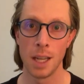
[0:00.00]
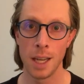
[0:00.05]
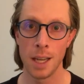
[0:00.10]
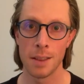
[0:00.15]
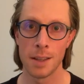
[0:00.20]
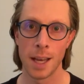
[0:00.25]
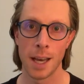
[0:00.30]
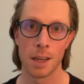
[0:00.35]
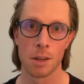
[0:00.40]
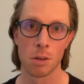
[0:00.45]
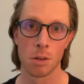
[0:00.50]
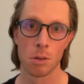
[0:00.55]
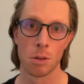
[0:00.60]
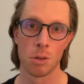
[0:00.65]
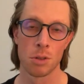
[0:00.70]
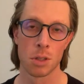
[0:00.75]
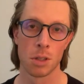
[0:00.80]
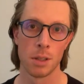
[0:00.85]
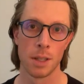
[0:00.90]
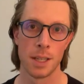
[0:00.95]
and the
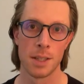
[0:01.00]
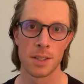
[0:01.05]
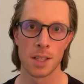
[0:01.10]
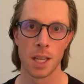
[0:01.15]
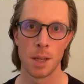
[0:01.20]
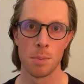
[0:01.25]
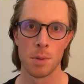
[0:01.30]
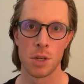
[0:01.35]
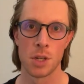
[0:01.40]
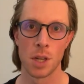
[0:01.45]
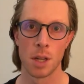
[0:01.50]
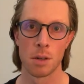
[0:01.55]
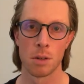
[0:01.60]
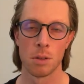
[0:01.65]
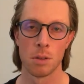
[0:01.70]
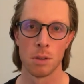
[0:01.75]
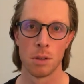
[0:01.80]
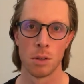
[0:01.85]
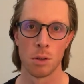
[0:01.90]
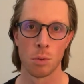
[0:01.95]
agricultural landscape in
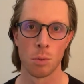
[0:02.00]
general.